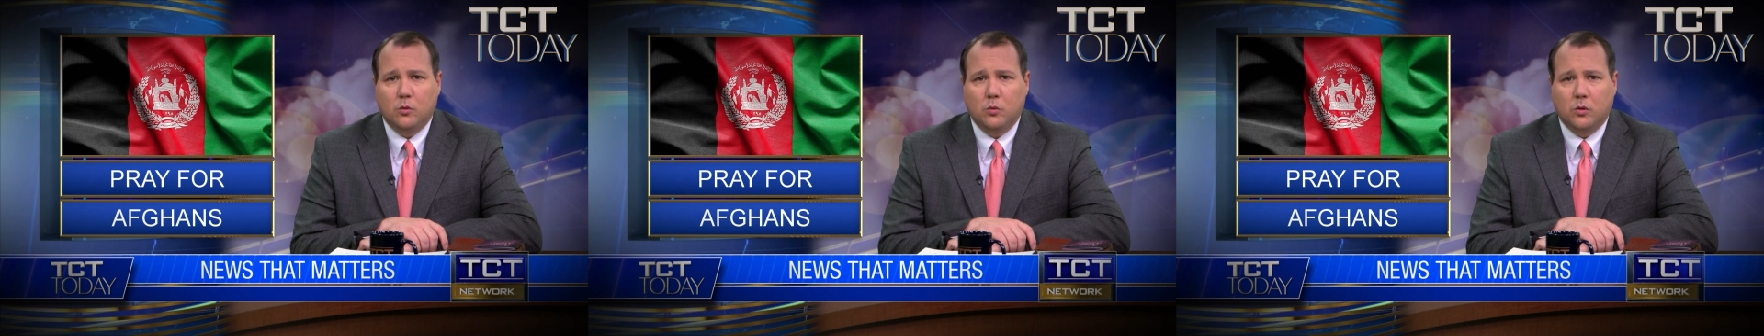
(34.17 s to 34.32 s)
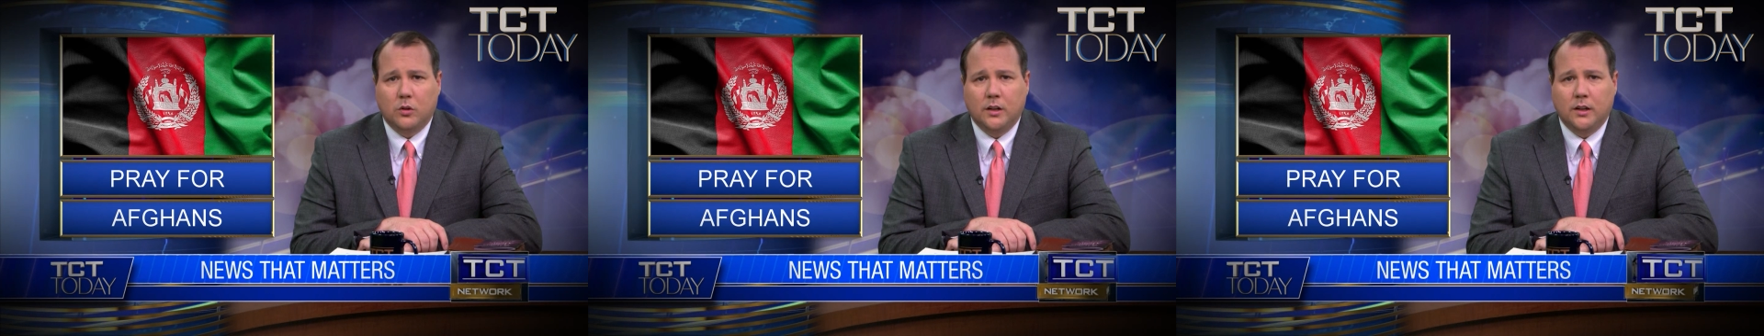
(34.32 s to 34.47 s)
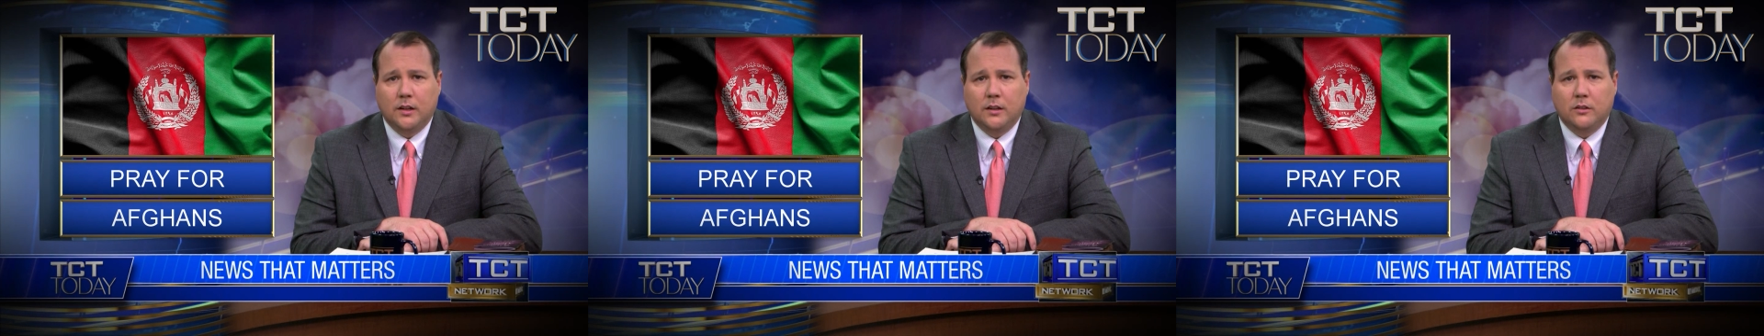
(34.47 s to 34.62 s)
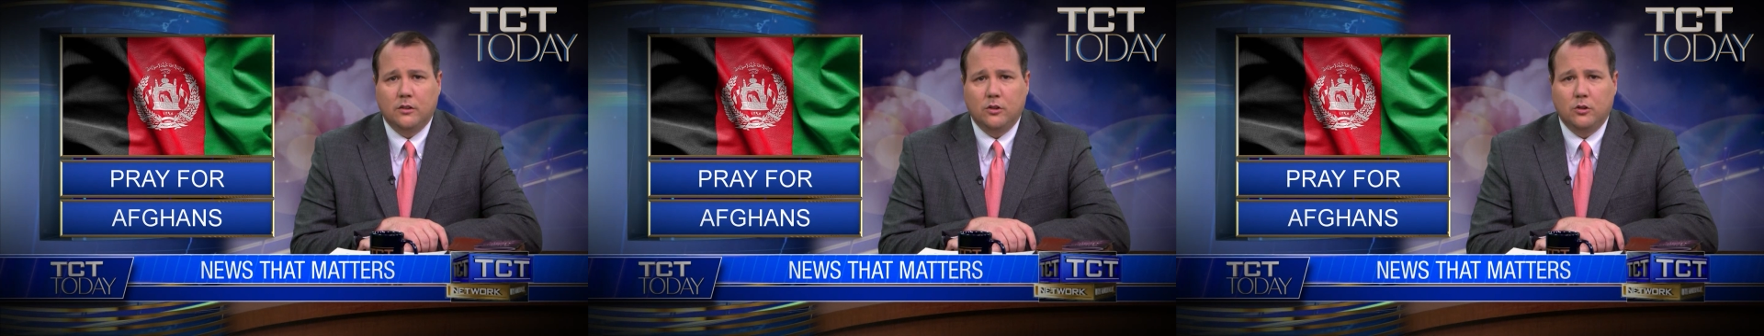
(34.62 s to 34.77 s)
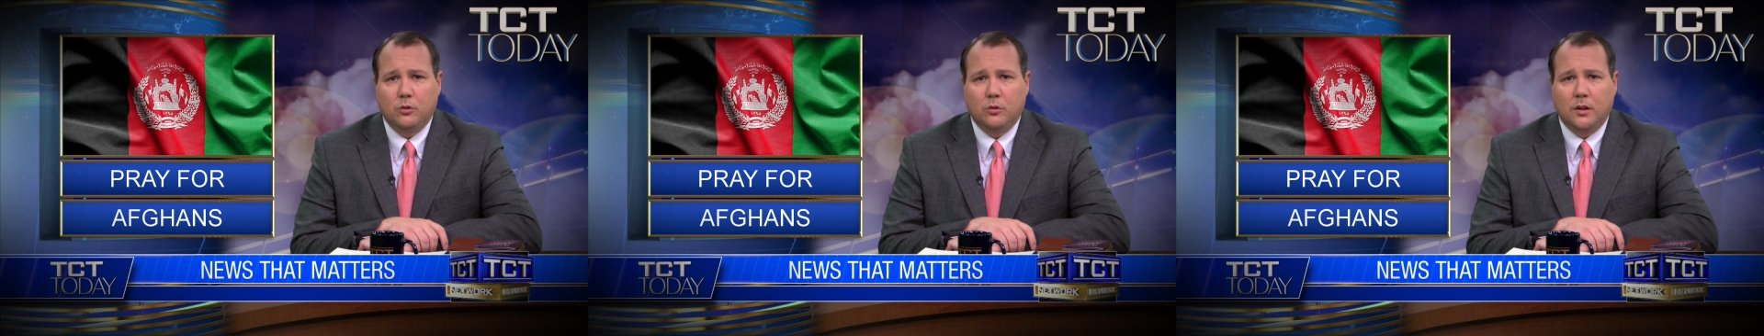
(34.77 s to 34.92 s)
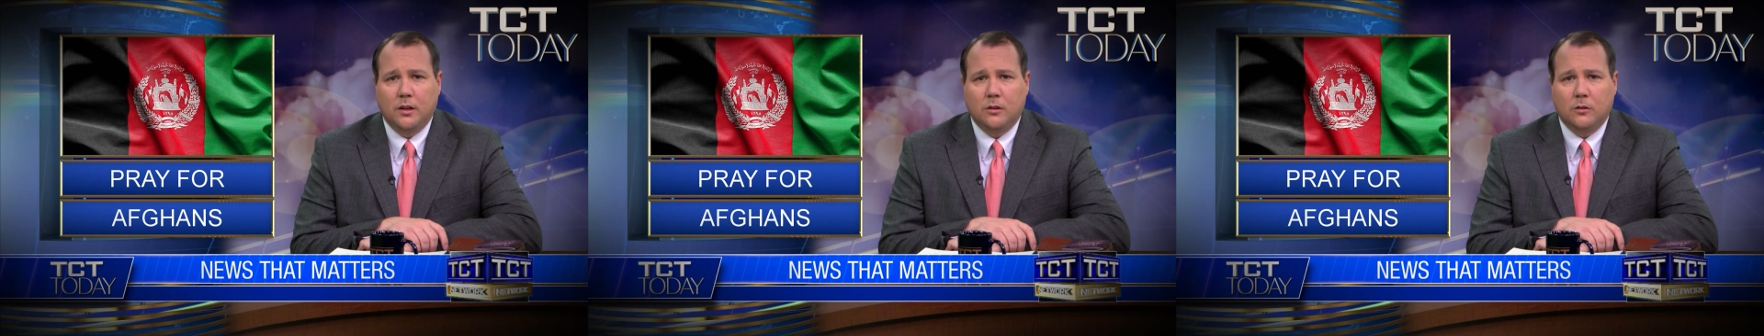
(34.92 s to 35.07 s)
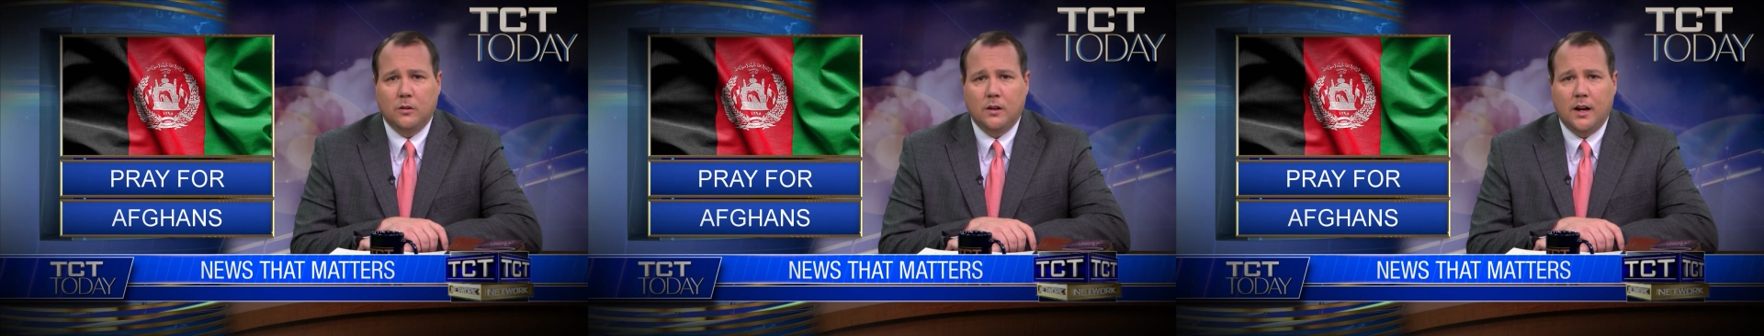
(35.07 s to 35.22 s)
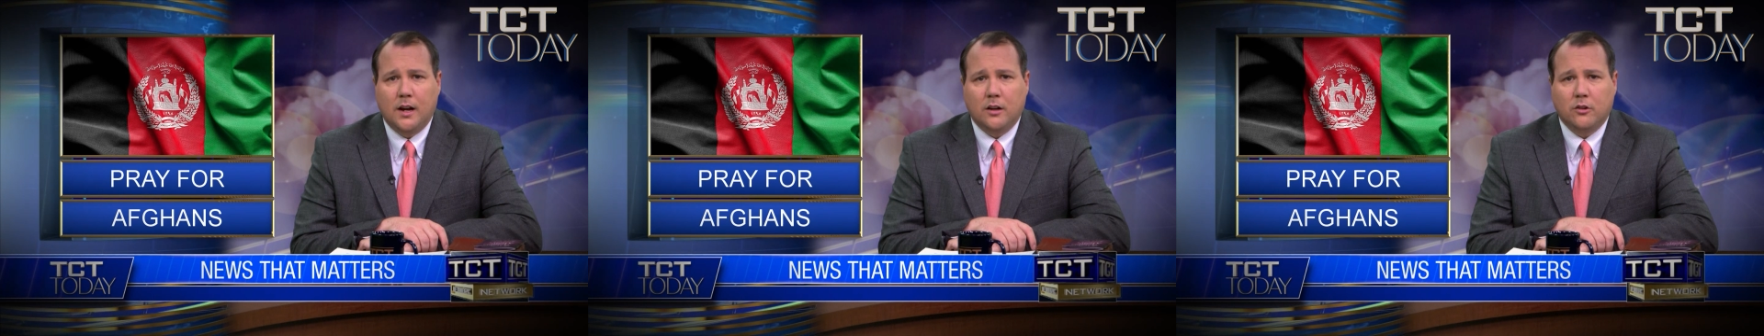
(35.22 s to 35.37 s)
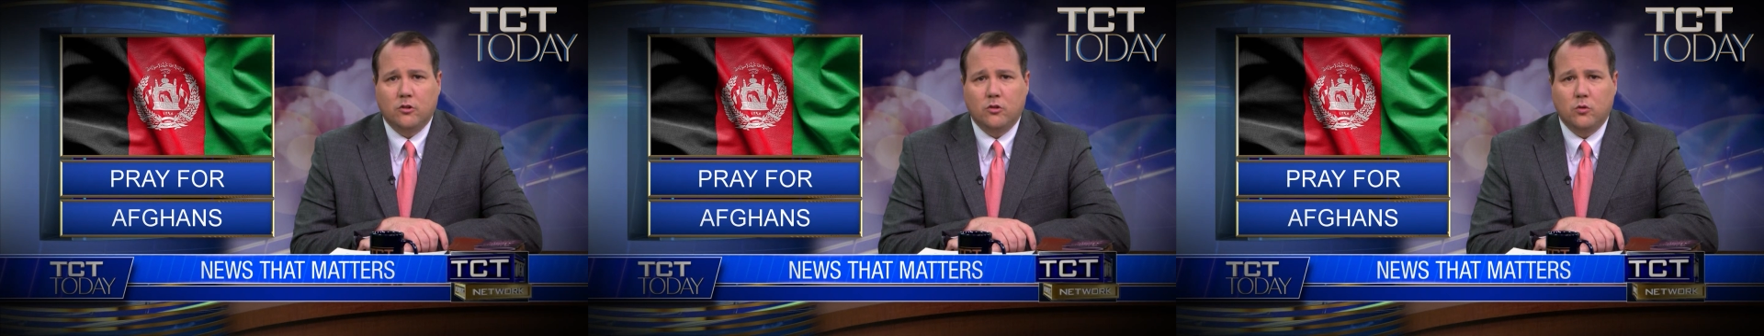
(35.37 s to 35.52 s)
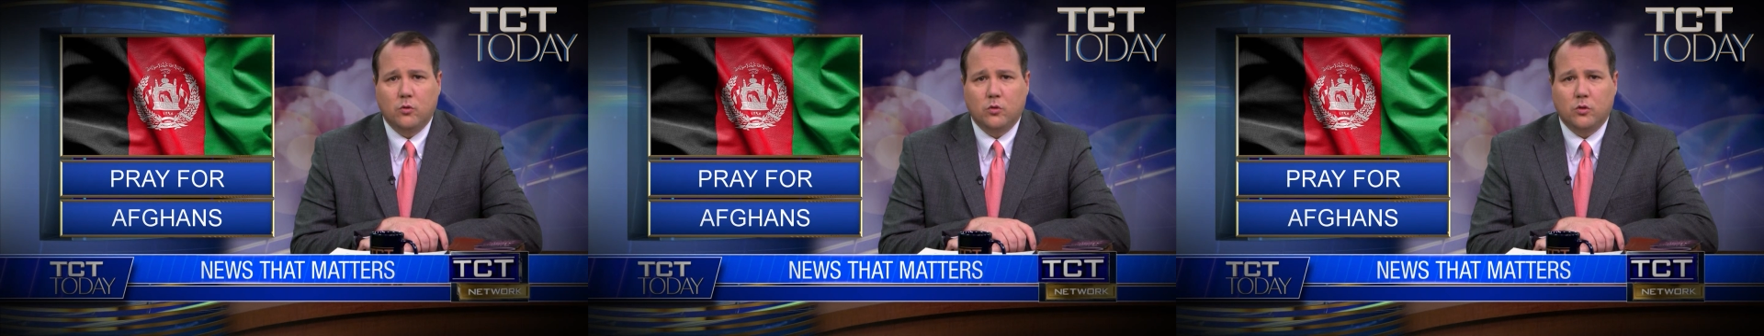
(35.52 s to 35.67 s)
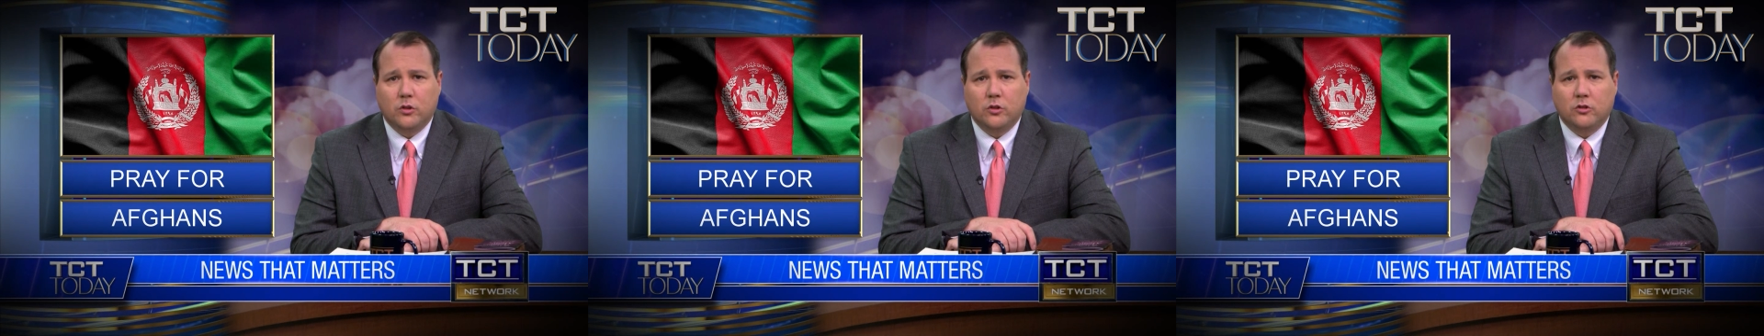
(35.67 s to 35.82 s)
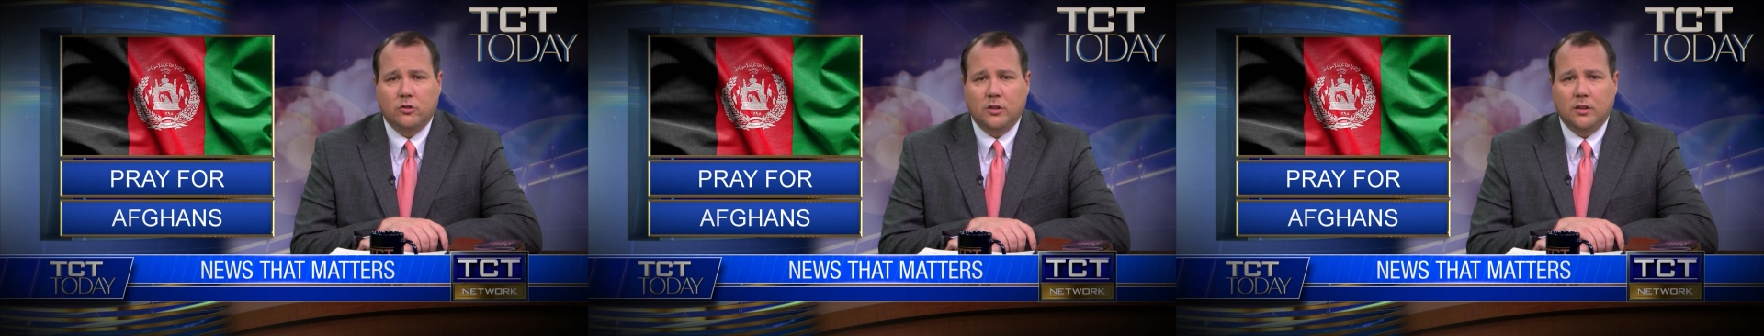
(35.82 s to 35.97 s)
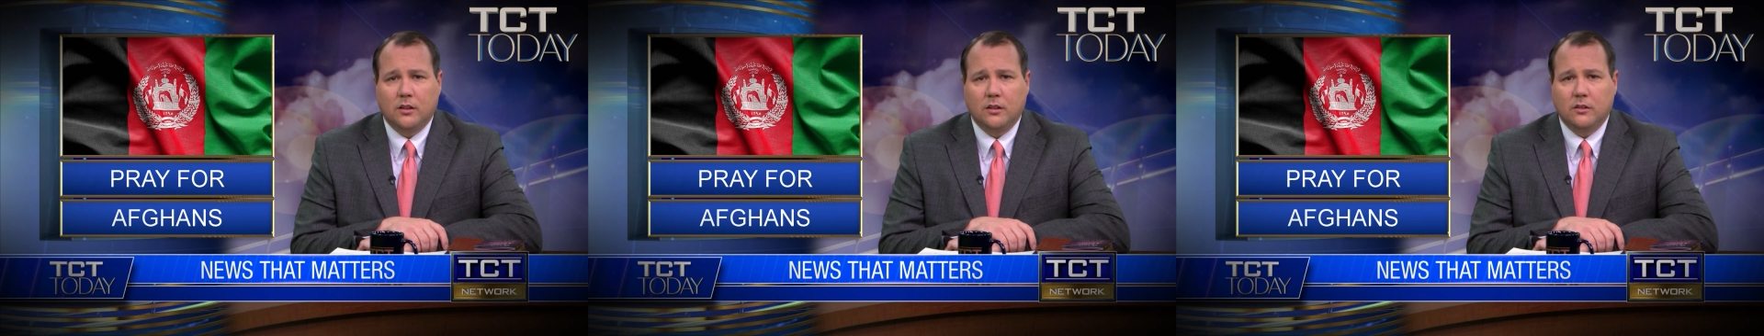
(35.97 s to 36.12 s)
according to International
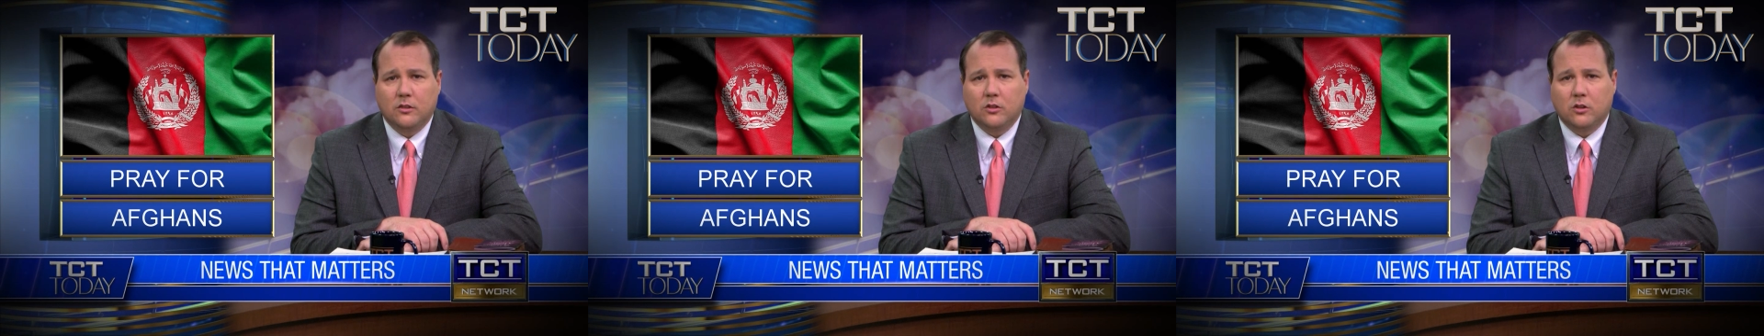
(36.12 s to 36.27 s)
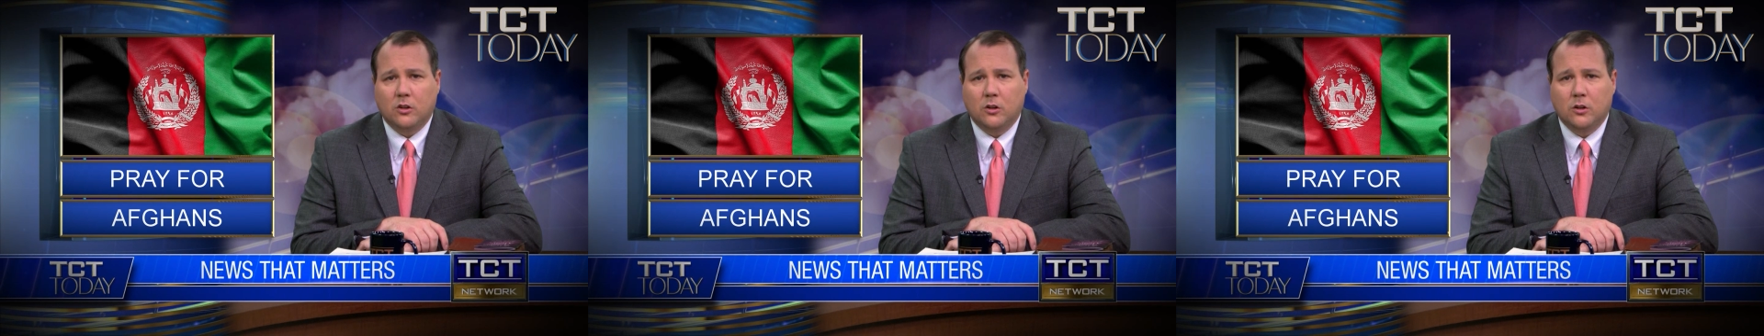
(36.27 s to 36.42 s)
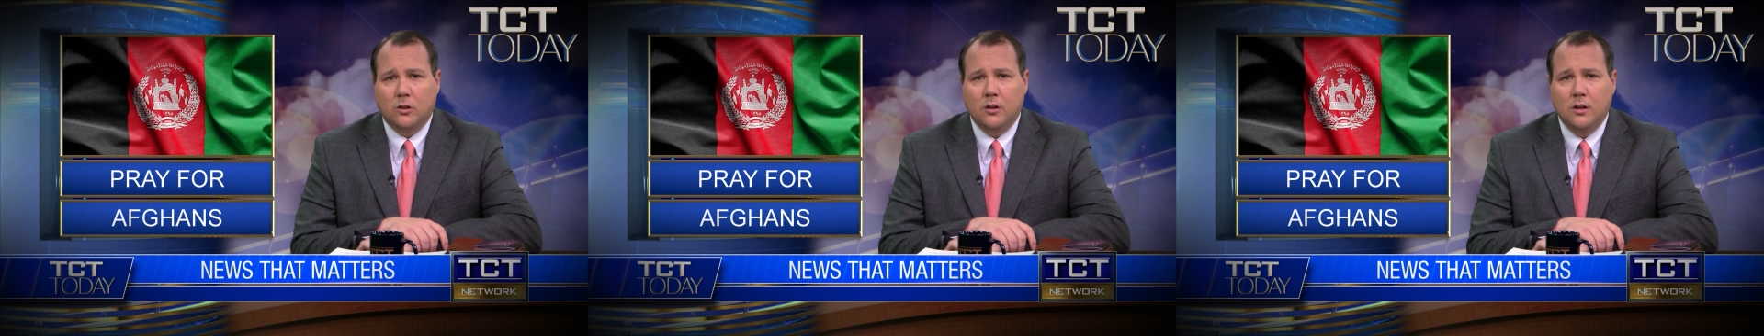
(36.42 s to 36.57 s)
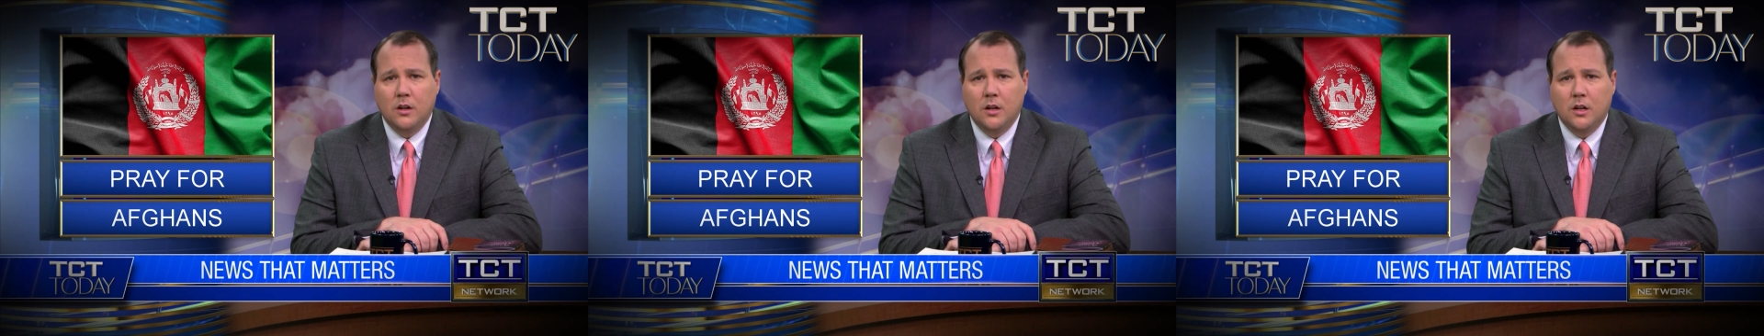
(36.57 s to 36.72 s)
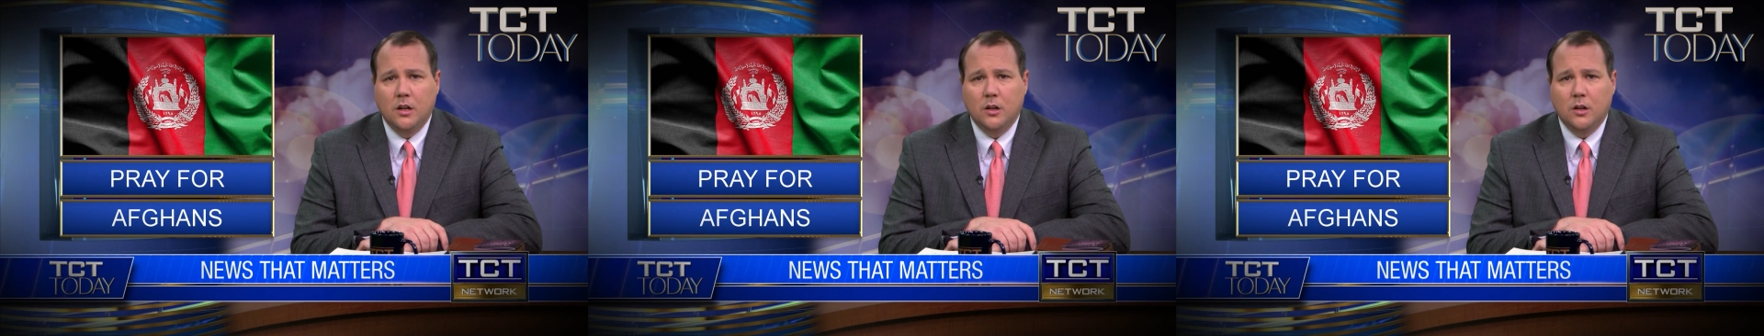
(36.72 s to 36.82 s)
Christian Concern,